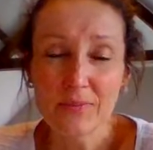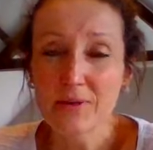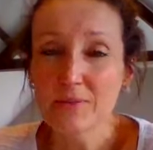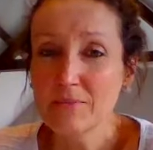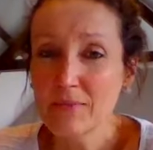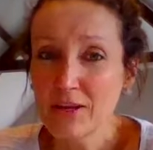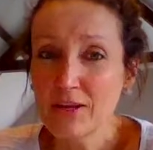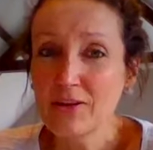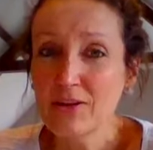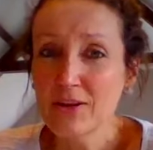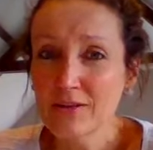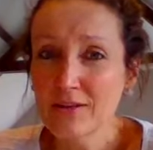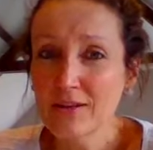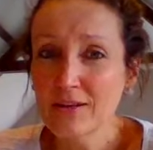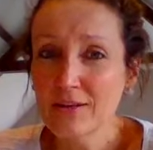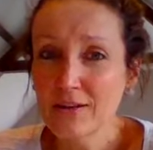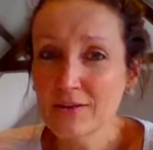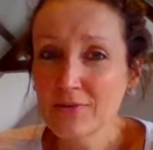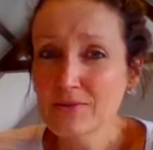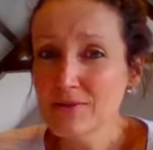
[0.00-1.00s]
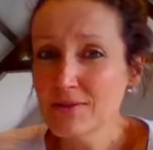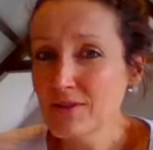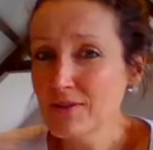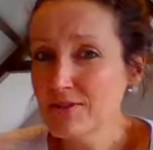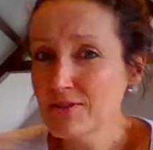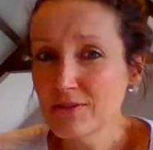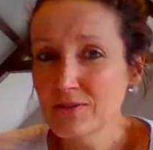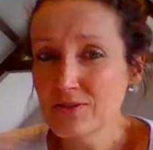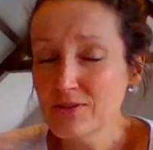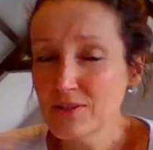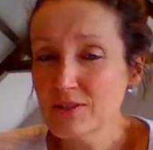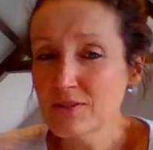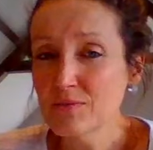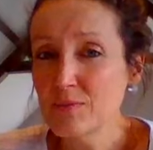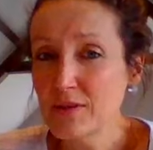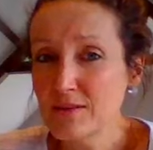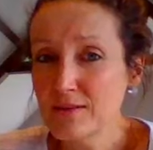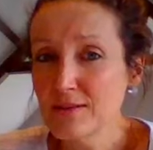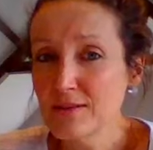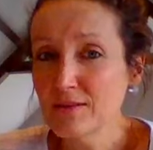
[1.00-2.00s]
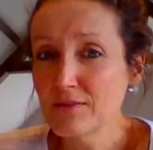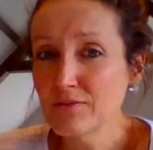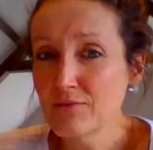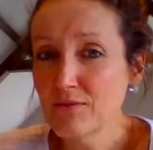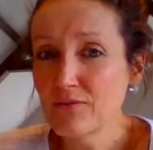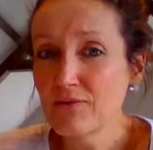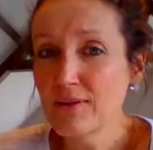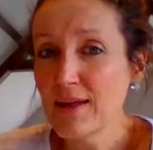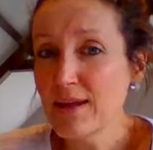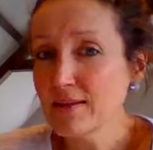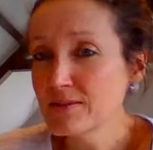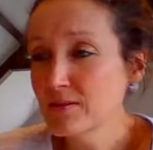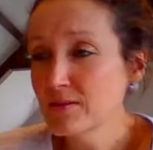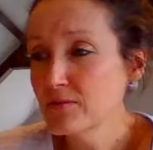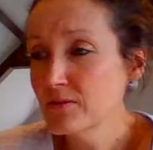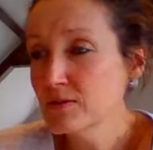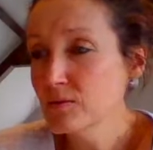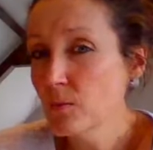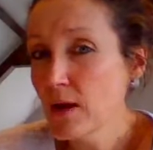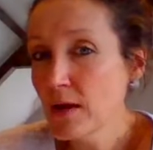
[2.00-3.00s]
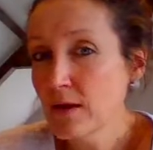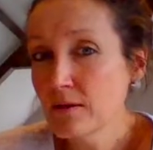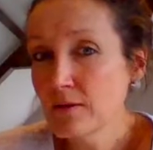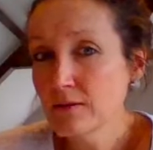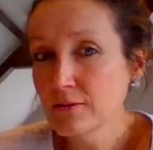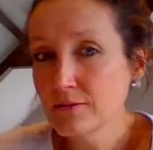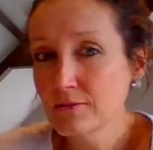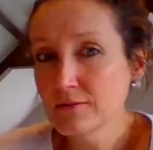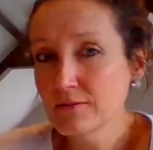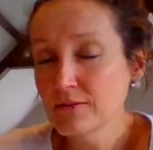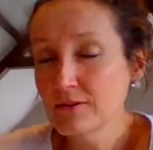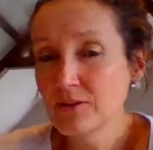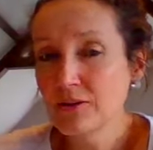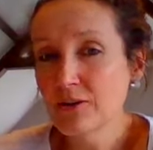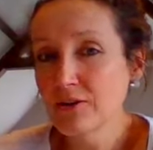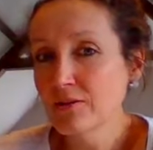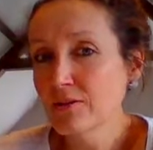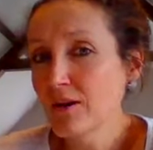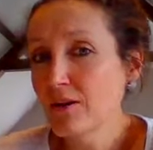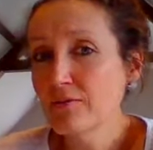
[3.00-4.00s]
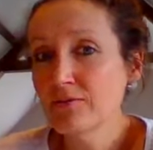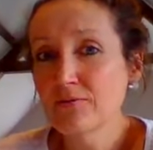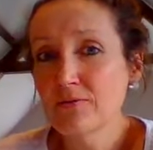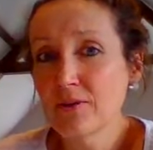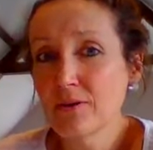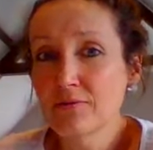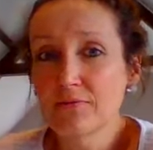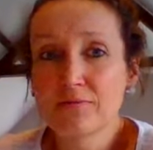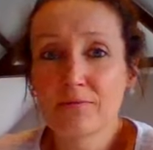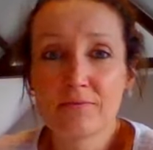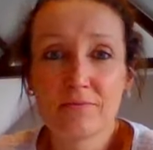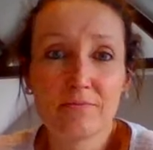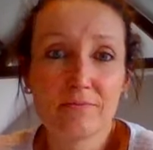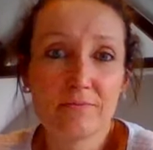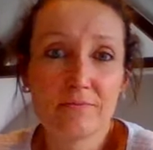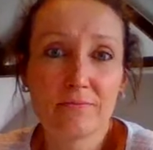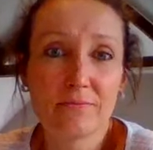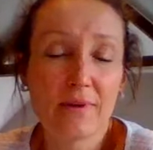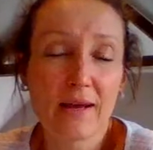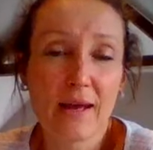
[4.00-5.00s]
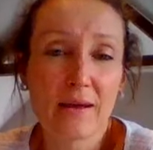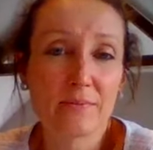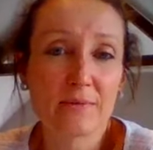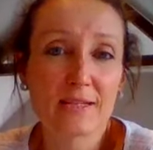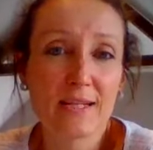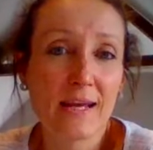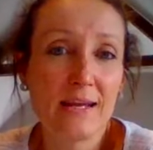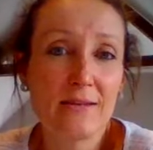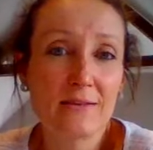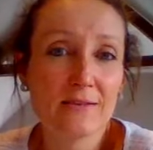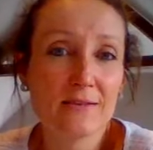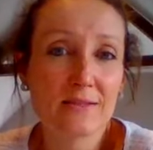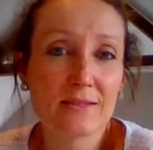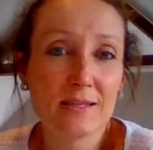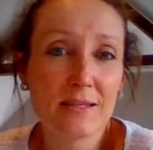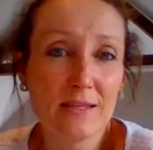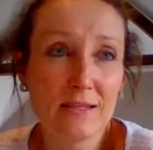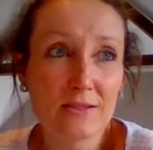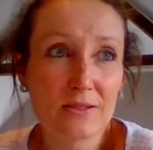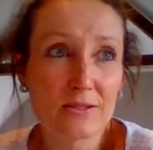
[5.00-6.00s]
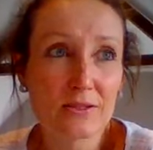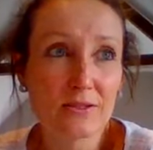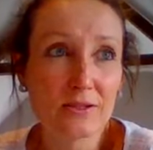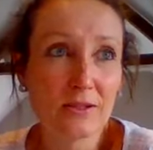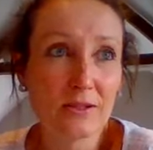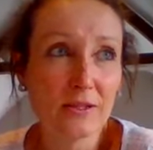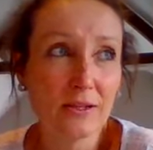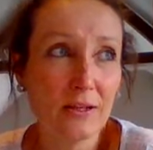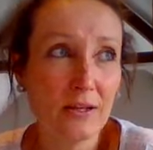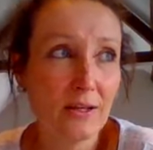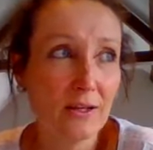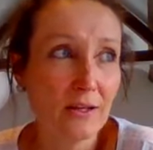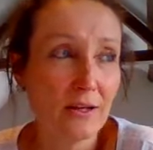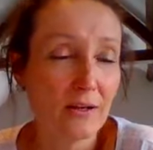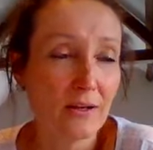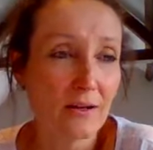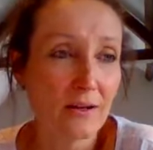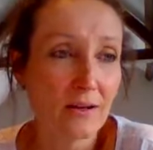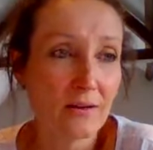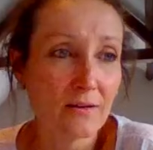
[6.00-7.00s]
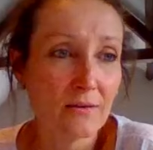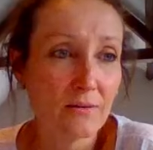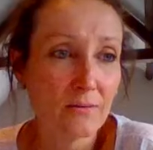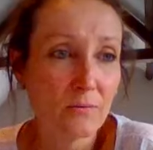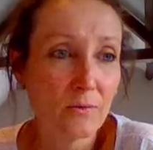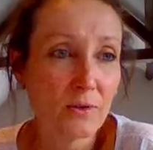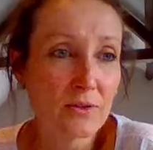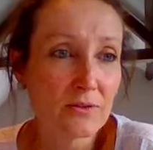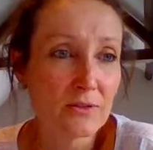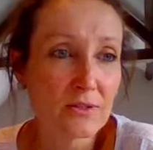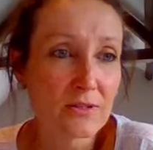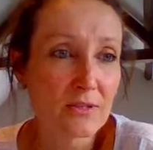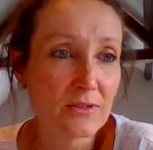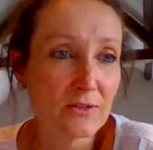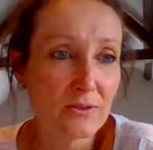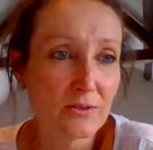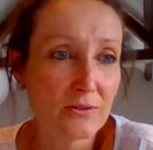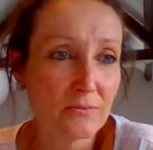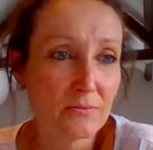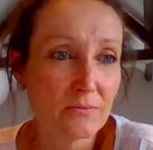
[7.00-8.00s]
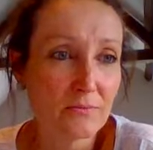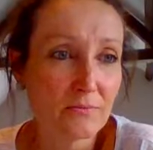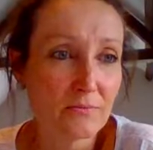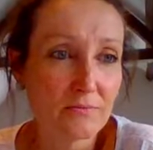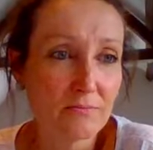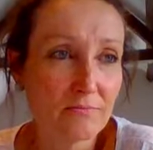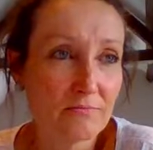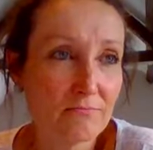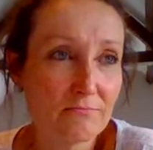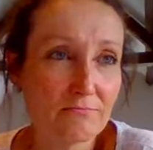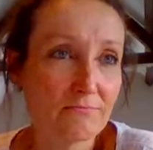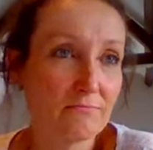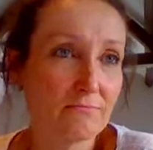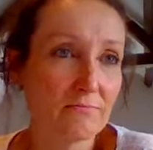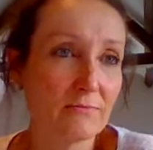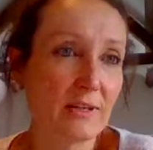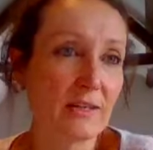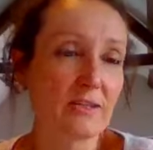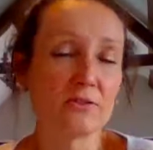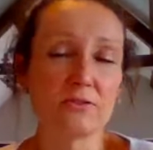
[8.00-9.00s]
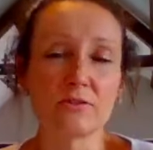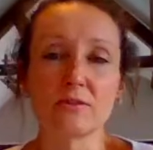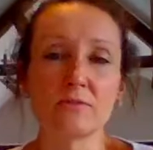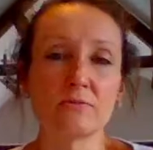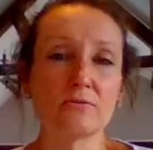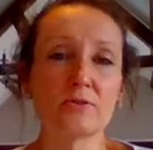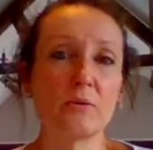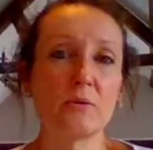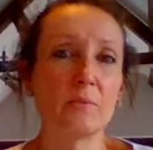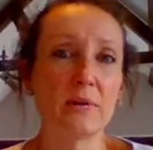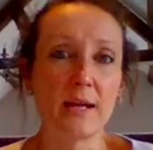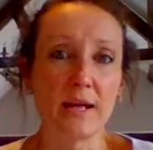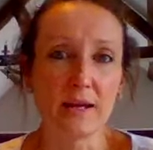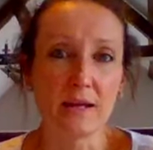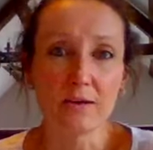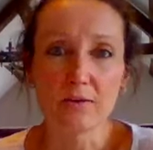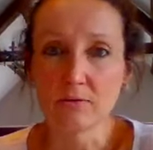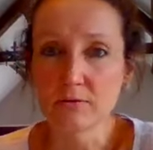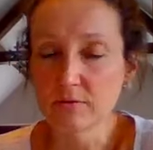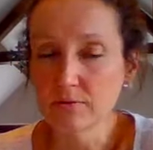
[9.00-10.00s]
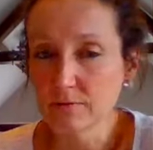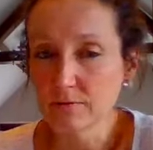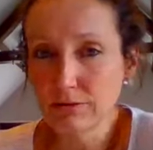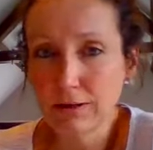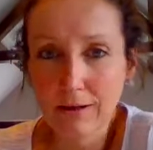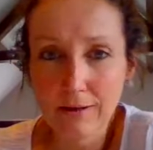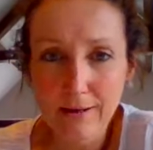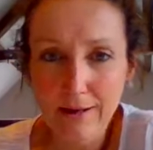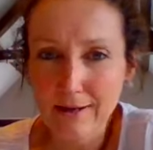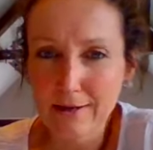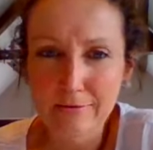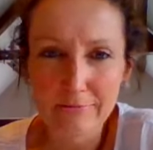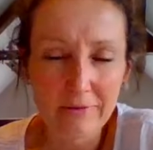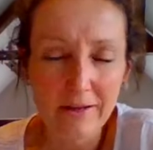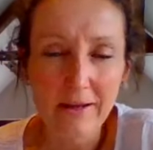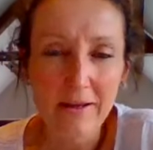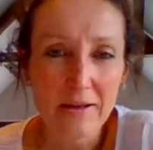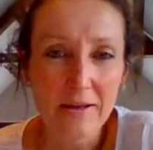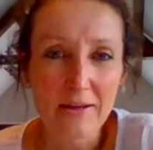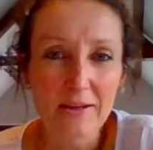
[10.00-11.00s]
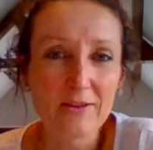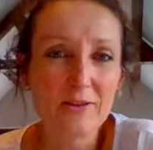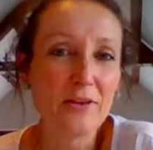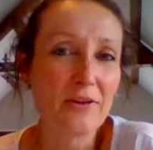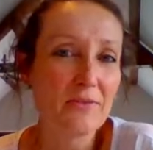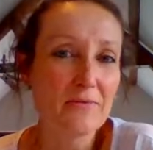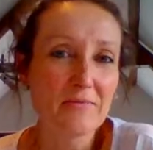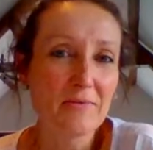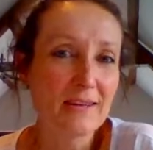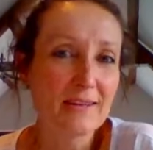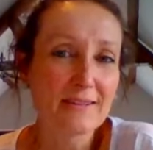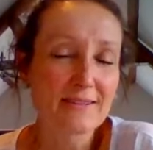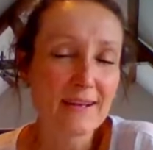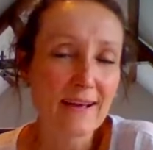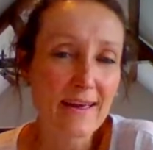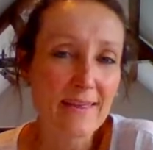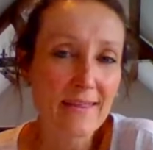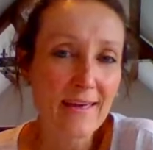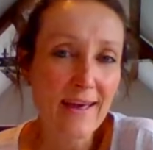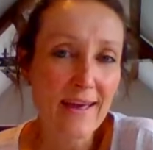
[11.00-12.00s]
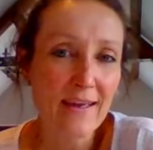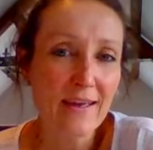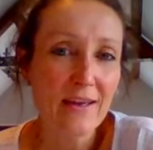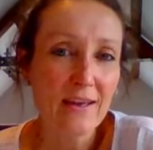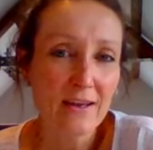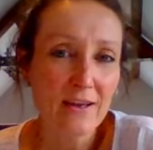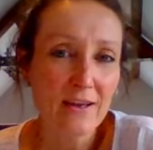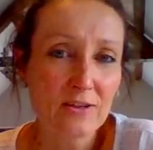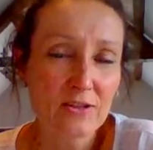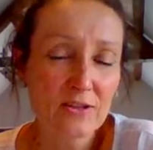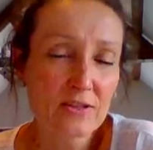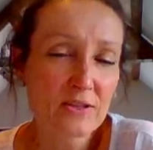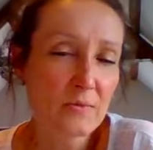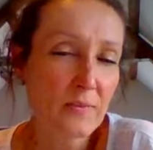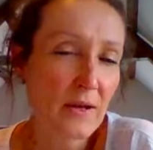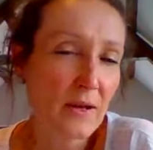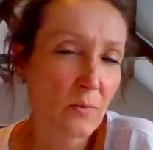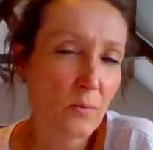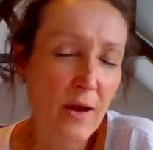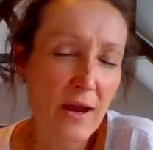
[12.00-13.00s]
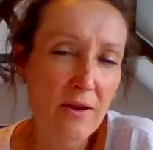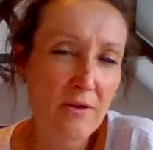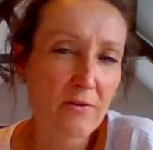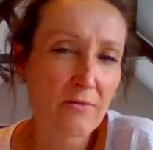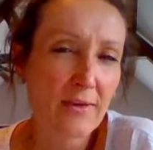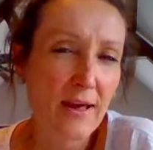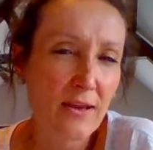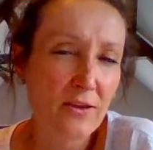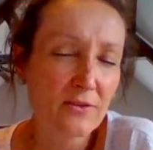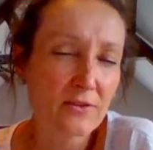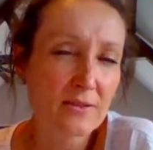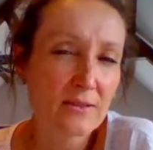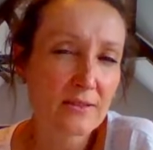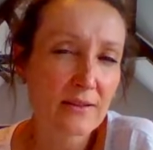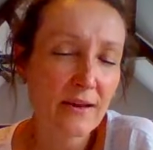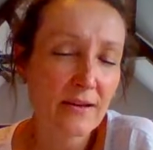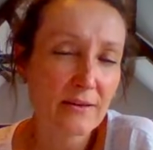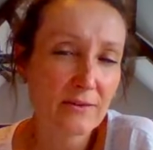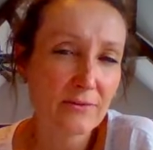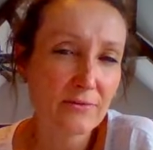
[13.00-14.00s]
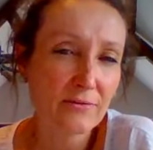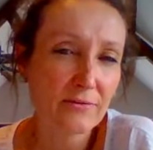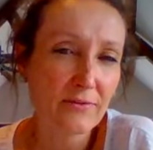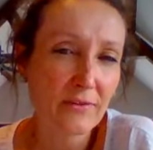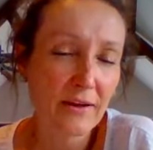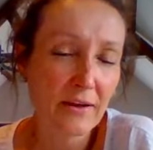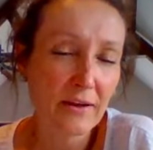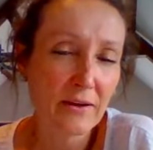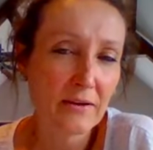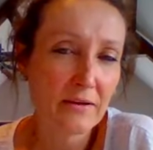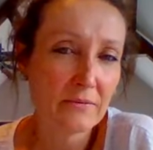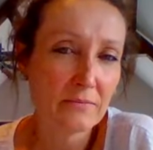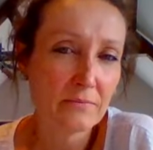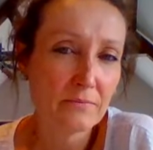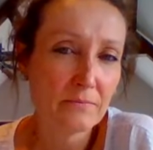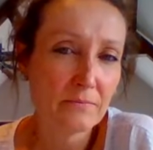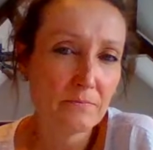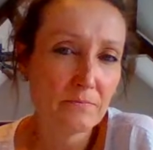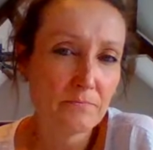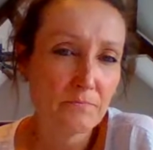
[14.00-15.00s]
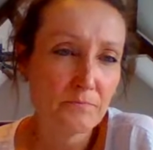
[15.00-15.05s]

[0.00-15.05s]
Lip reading: But and also to just be self-reflective as well, of perhaps tendencies to want to, I don't know, dominate, or things like that. Just to be aware of that yourself, but